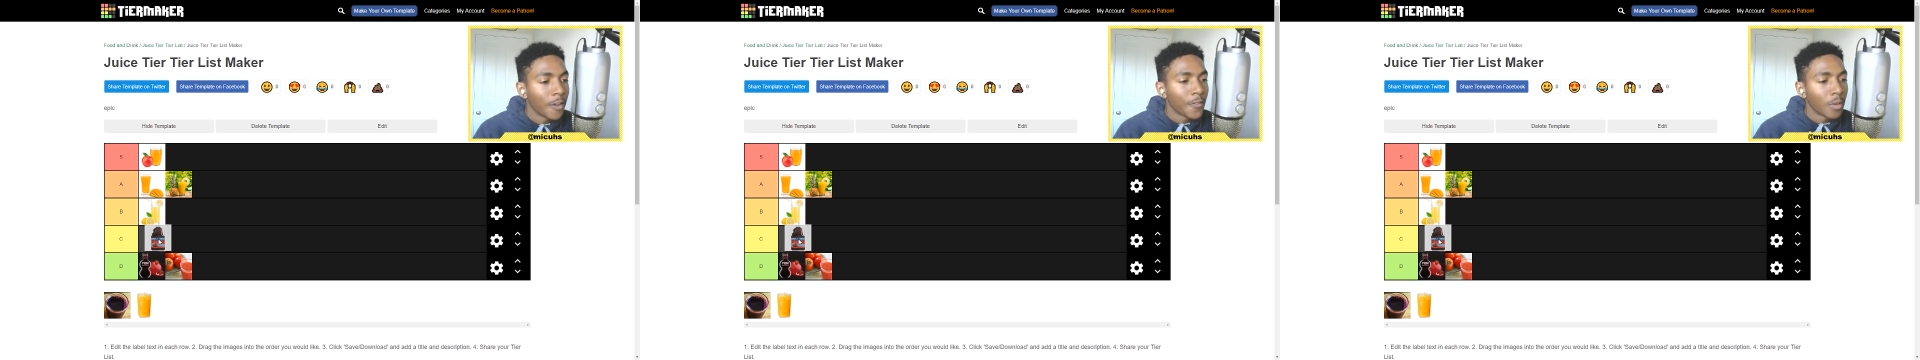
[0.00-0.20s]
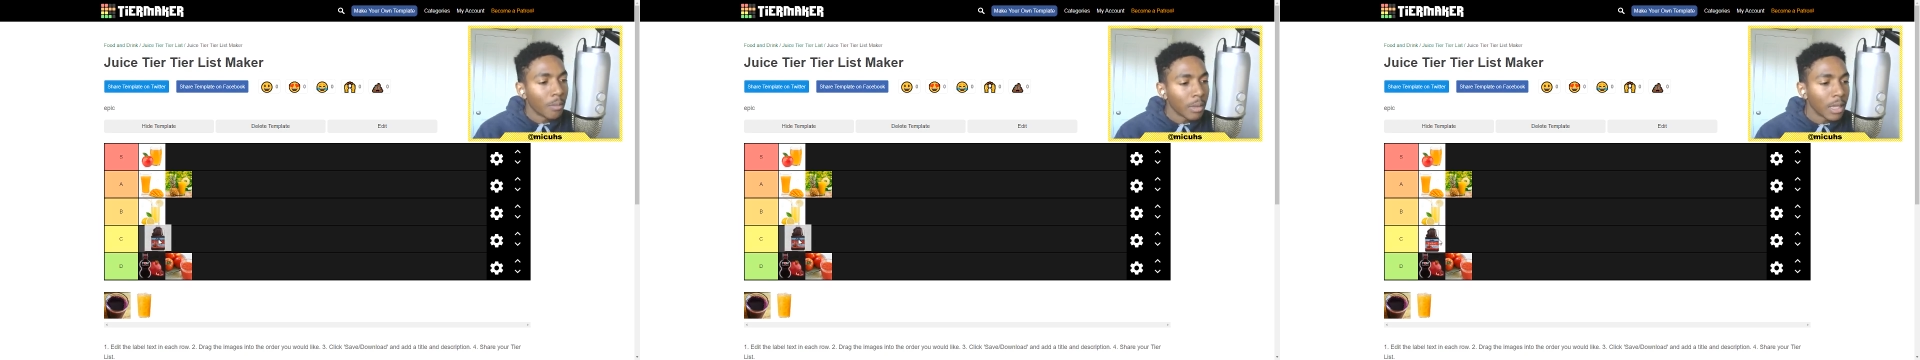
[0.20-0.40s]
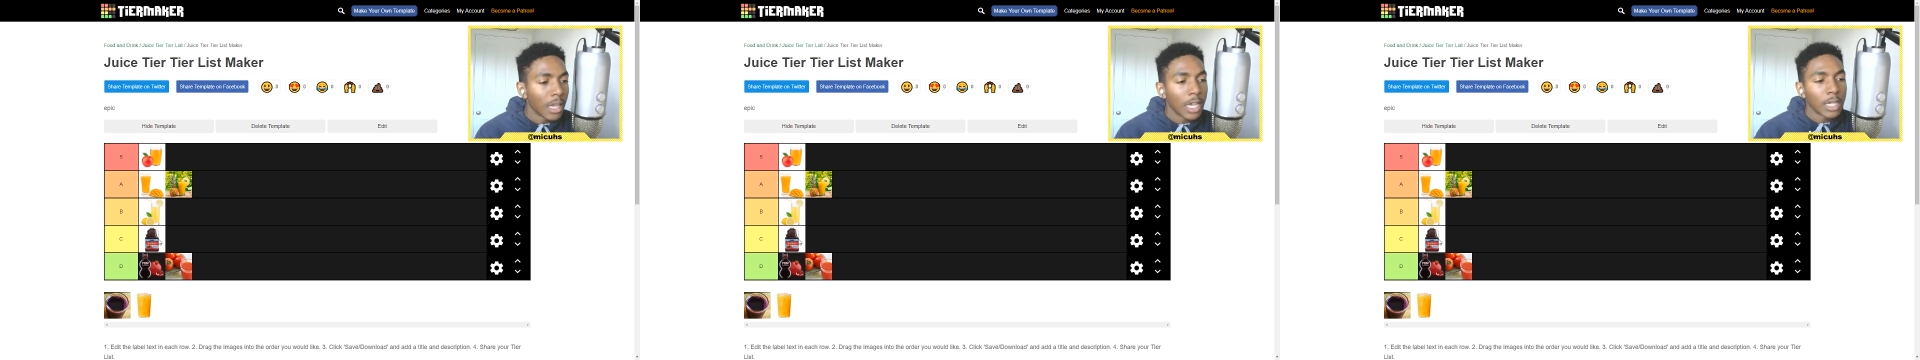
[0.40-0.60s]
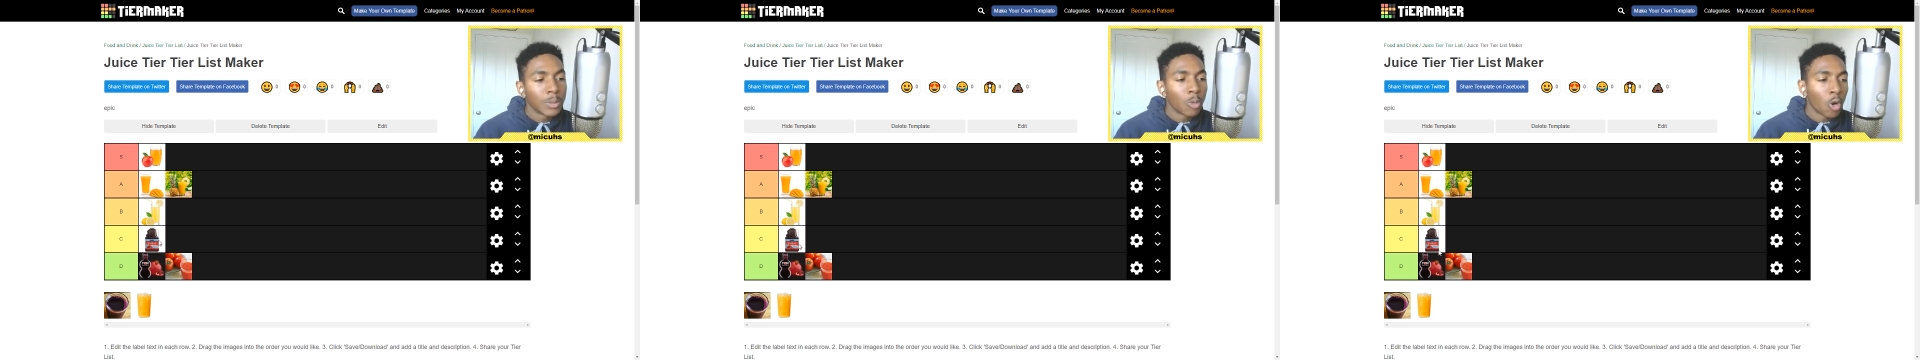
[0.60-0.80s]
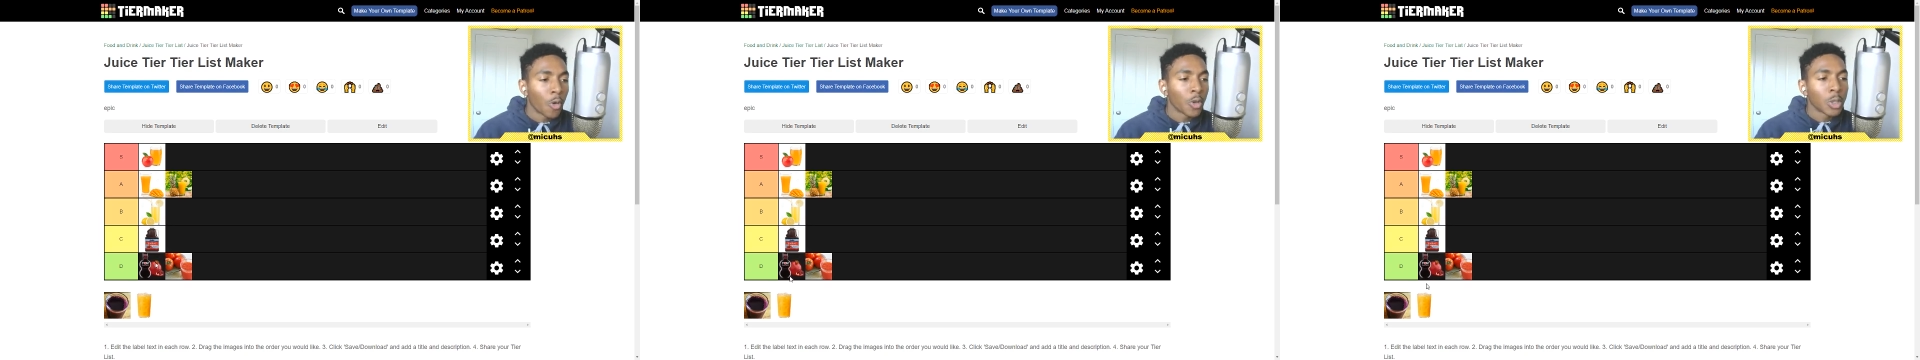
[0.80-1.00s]
for me, it's
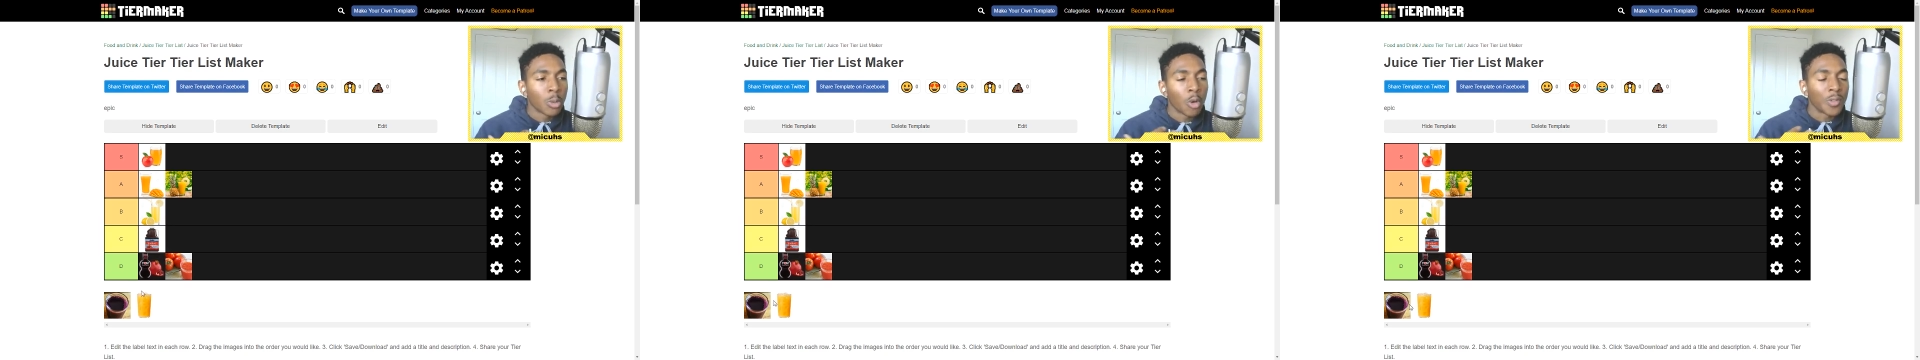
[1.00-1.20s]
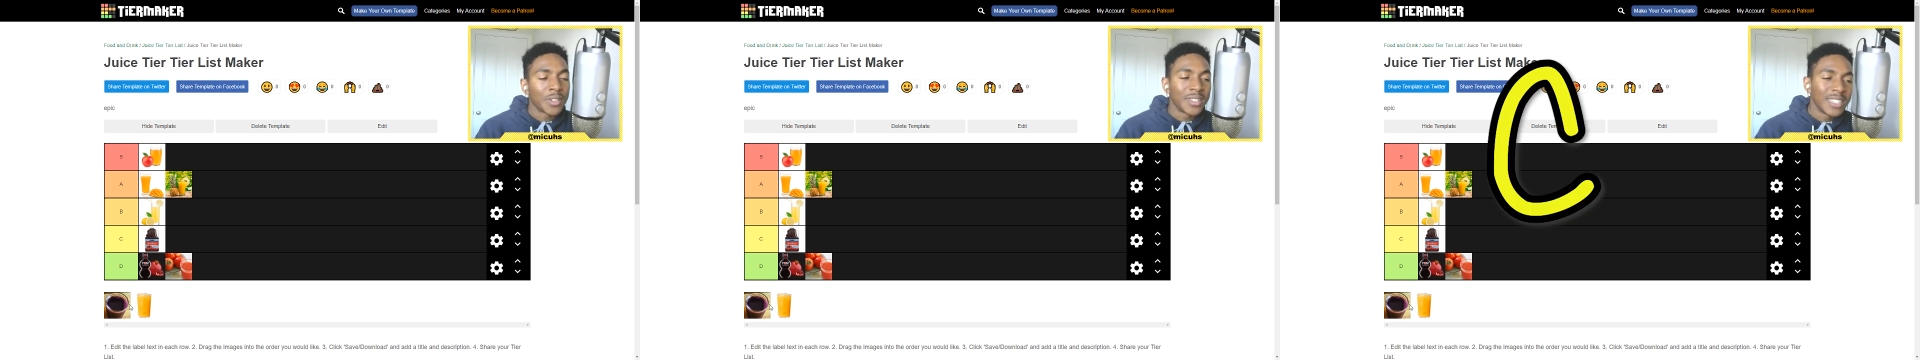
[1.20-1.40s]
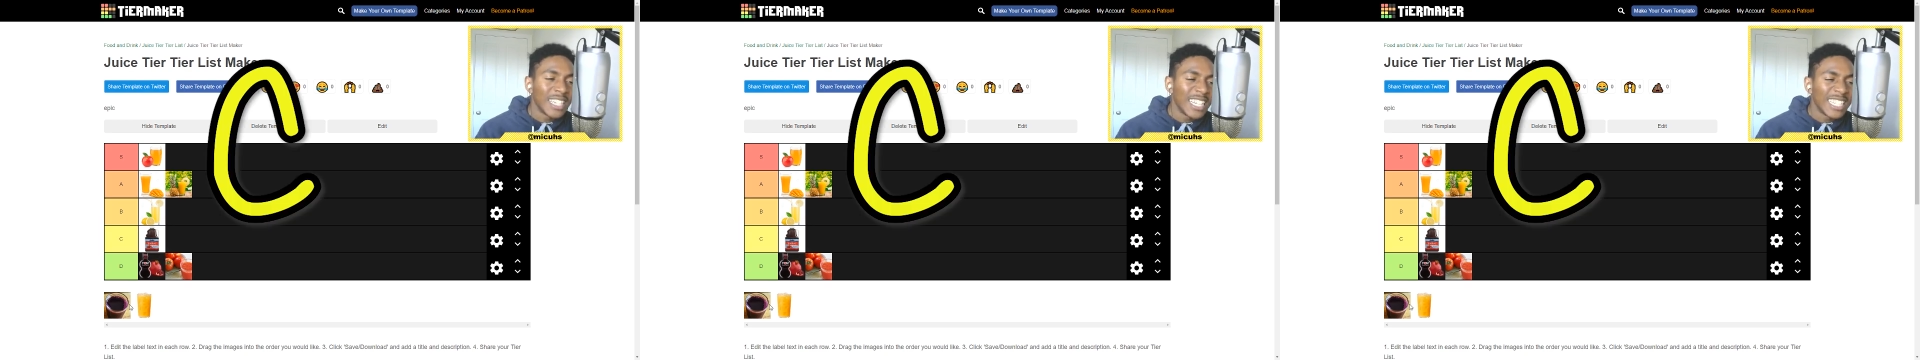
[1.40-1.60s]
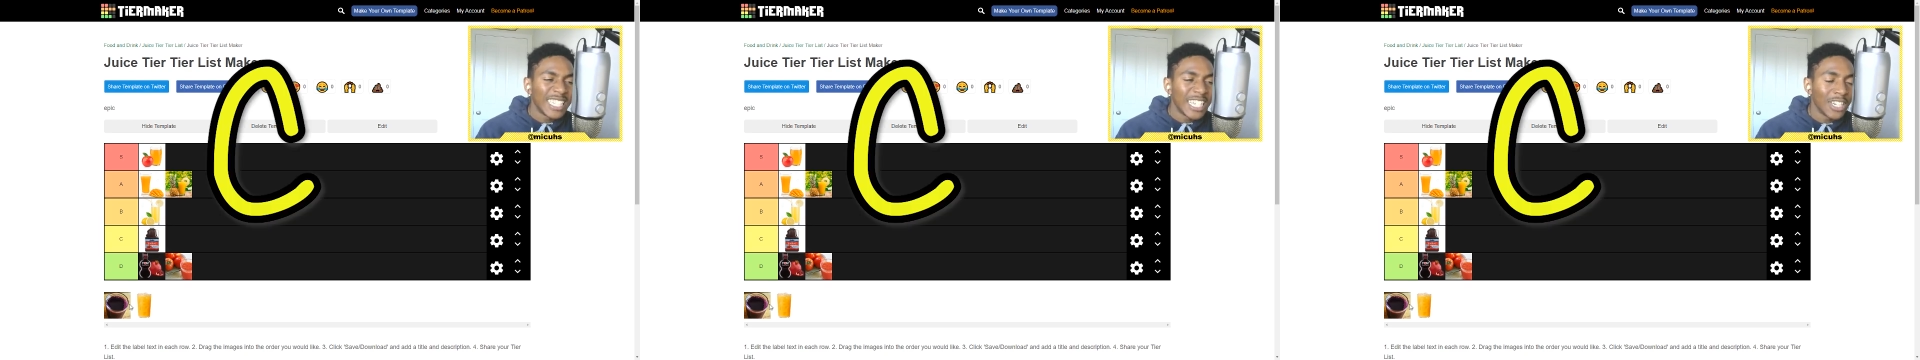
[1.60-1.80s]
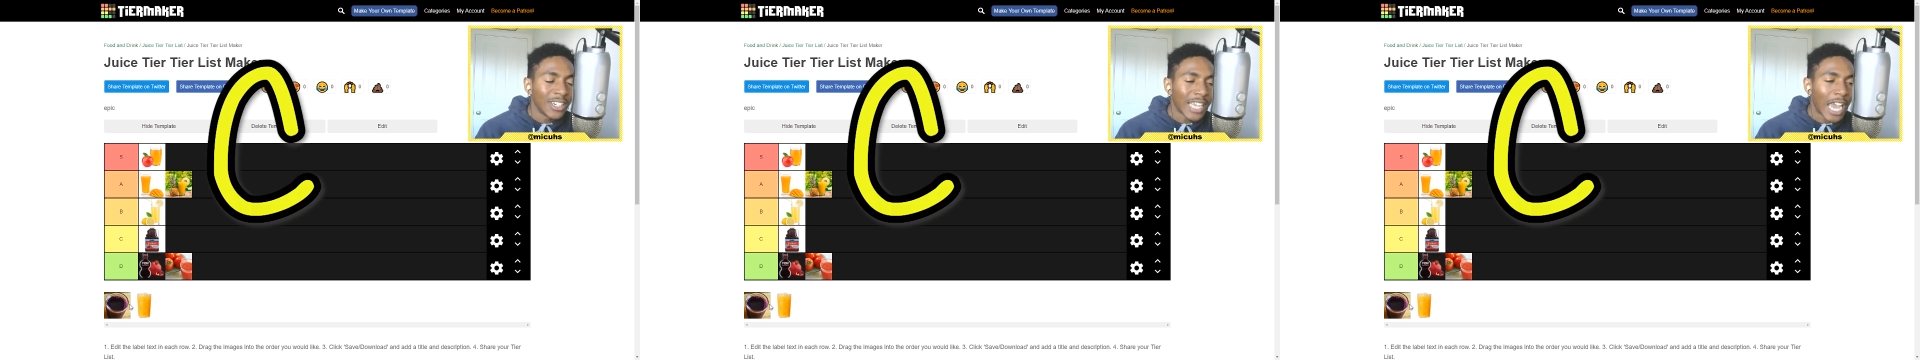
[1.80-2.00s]
more of a C
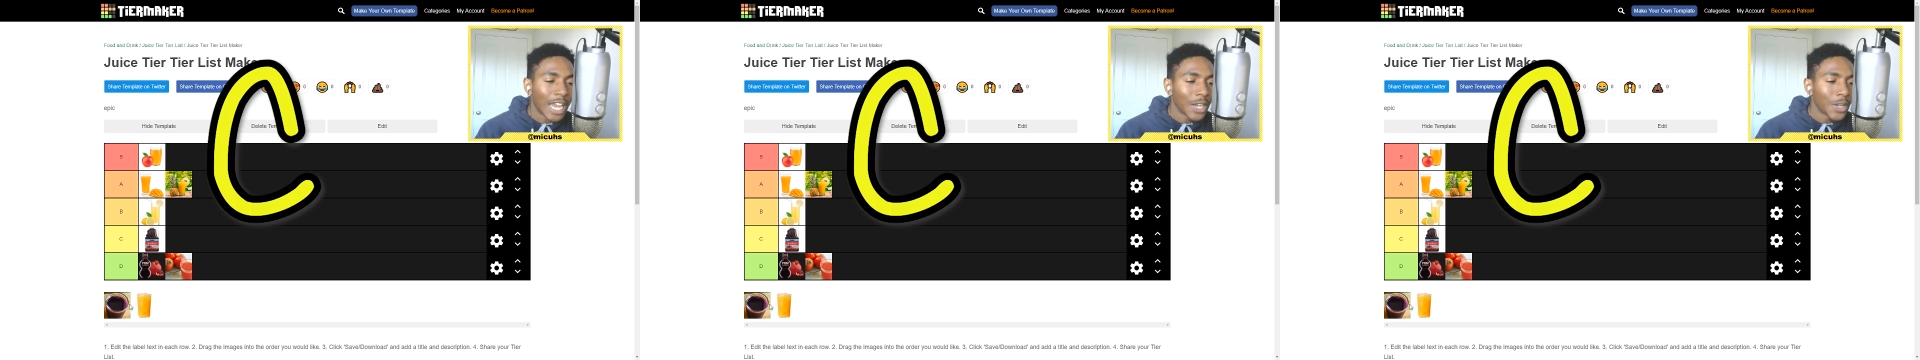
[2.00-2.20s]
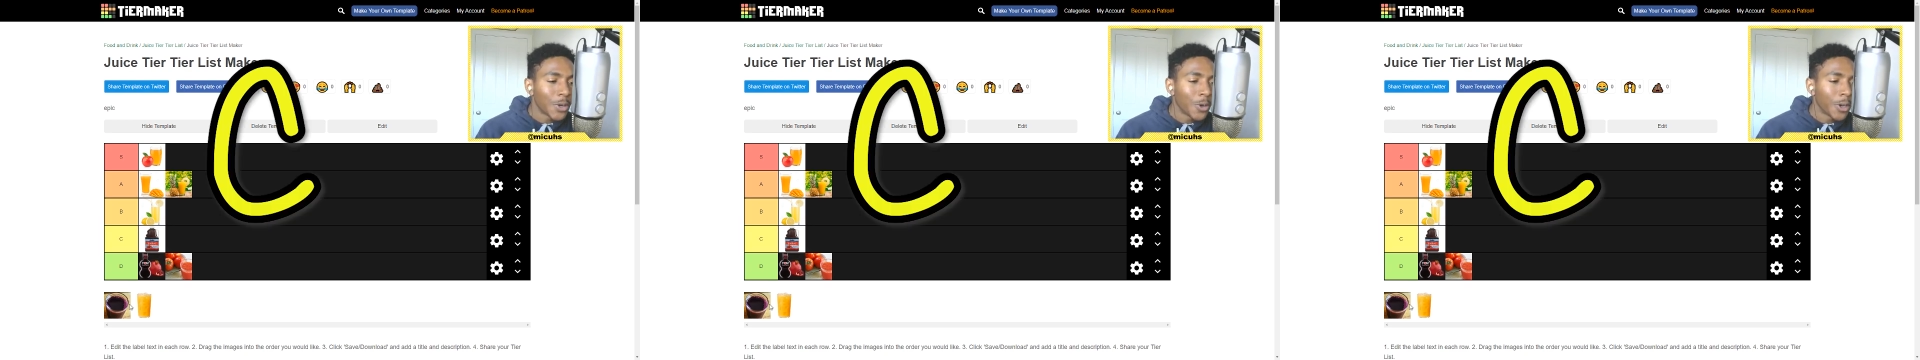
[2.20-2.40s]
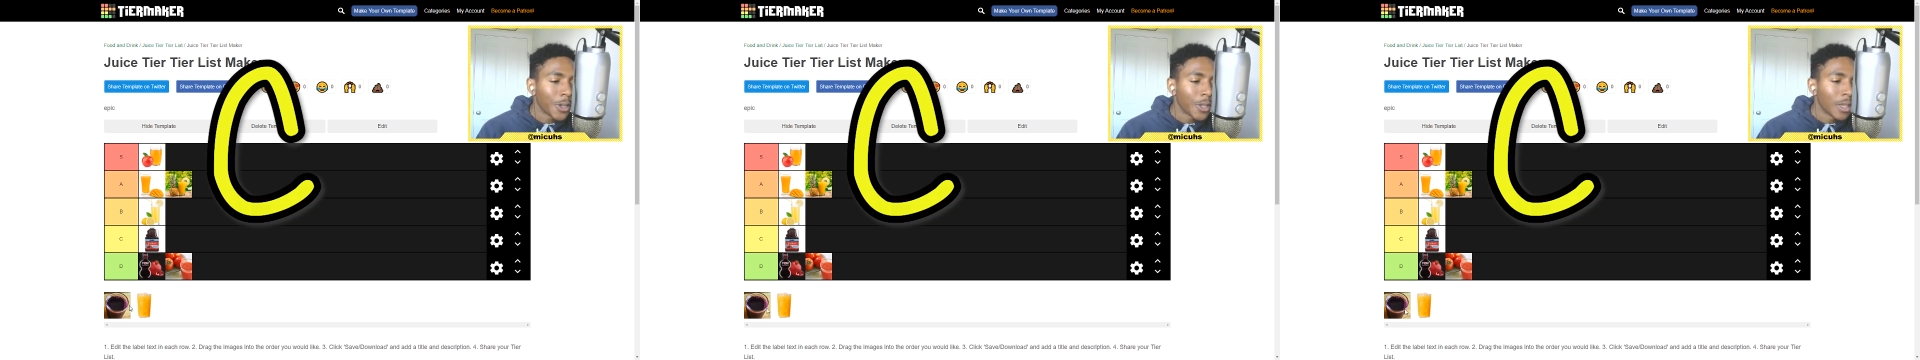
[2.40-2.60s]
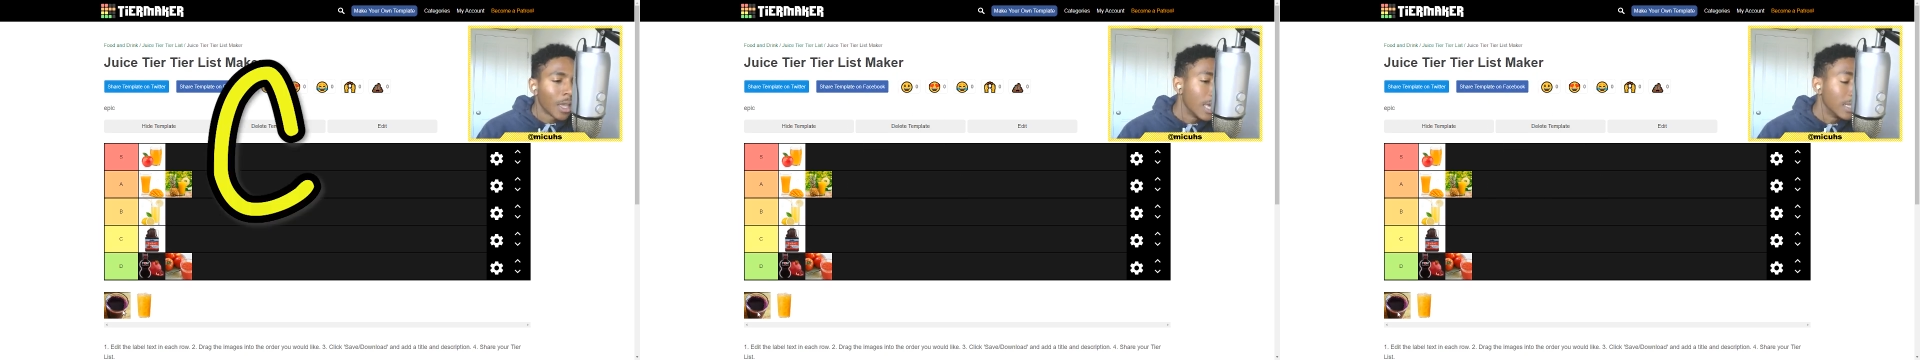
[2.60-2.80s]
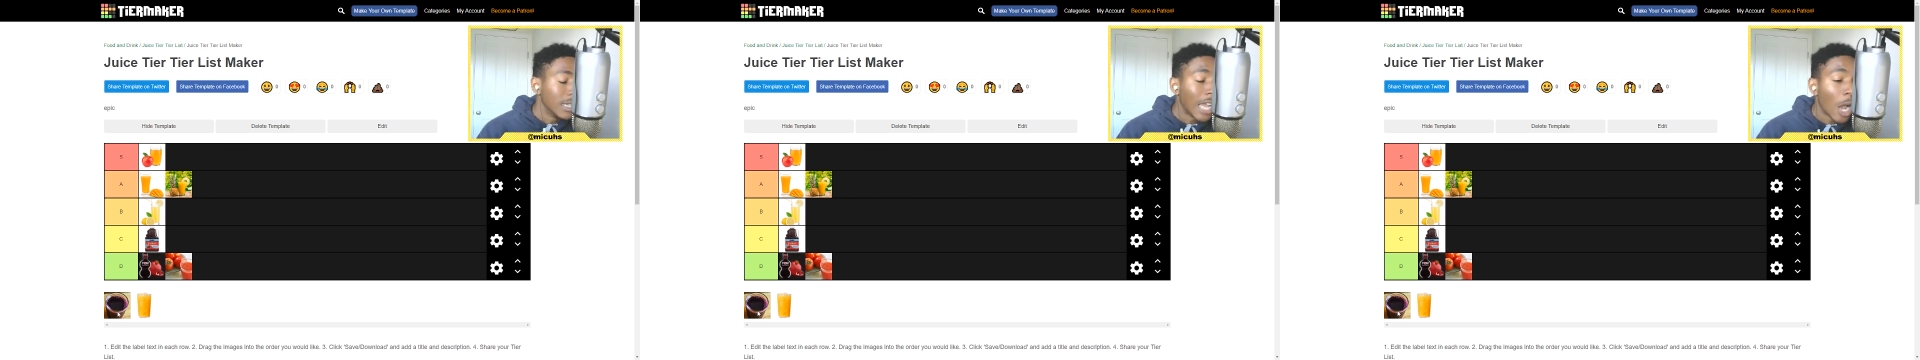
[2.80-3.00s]
tier category.
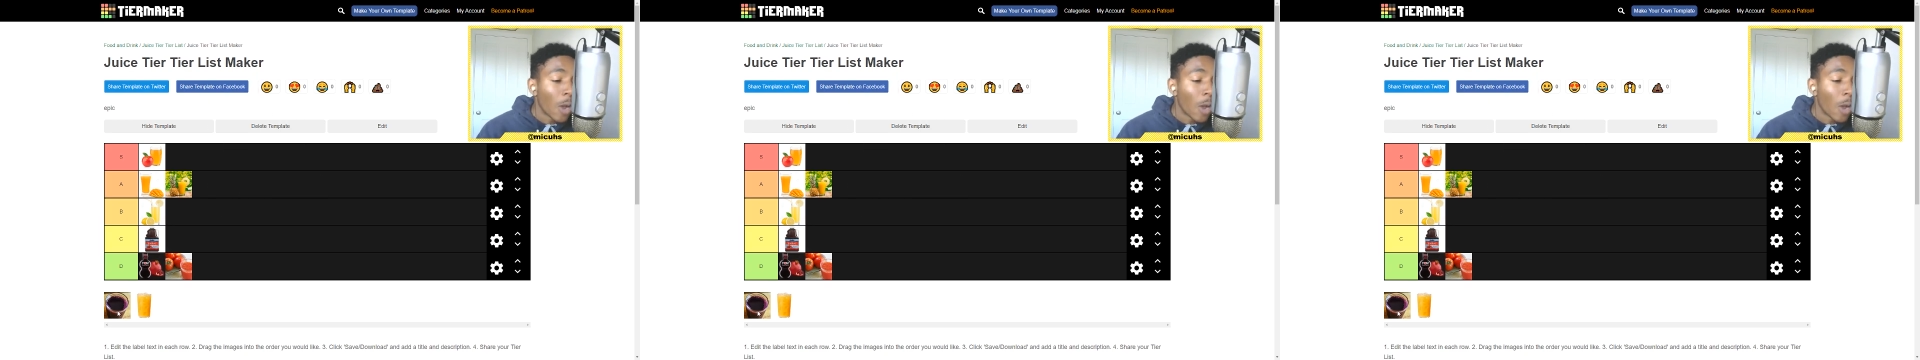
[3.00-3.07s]
And